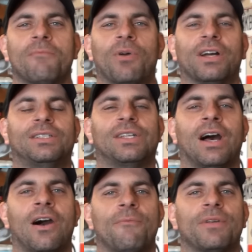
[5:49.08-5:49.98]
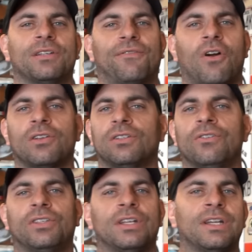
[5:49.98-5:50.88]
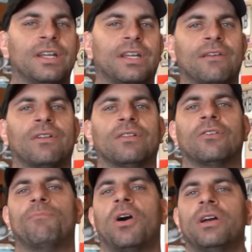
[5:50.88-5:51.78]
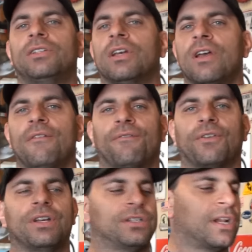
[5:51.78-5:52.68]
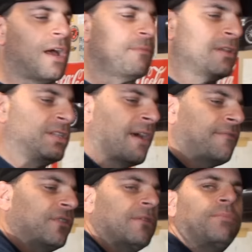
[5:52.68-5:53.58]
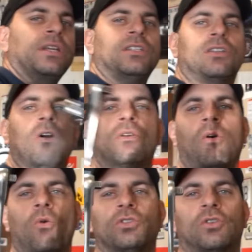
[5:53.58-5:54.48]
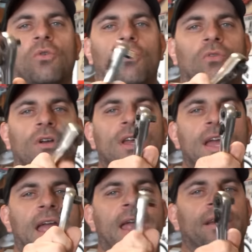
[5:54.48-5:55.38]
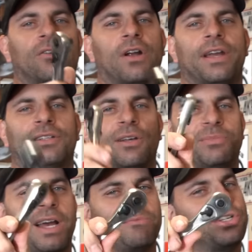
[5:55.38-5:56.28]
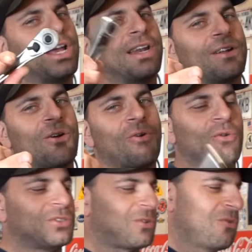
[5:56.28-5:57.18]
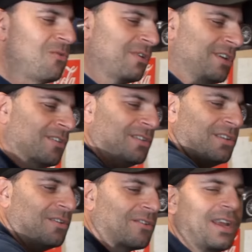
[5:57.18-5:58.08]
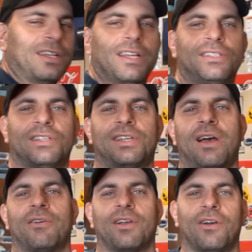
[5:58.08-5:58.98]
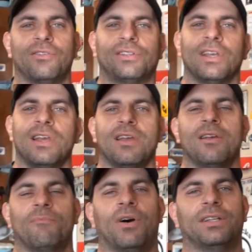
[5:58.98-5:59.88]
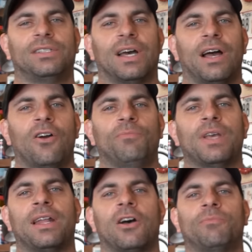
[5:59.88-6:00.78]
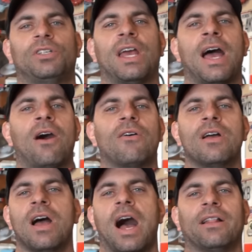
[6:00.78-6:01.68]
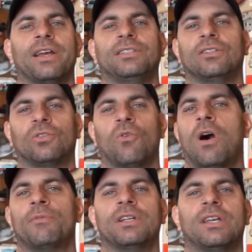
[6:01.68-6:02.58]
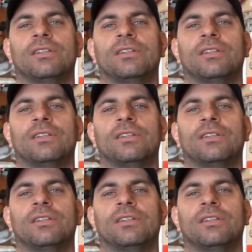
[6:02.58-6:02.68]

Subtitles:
But as far as loosening it, give it a little budge, freeze it up. It definitely beats going old school, hand crank. Sometimes you got to go old school. What are you going to do, right? That's just how it goes. But I hope that helped you out. I like the tool. I'm going to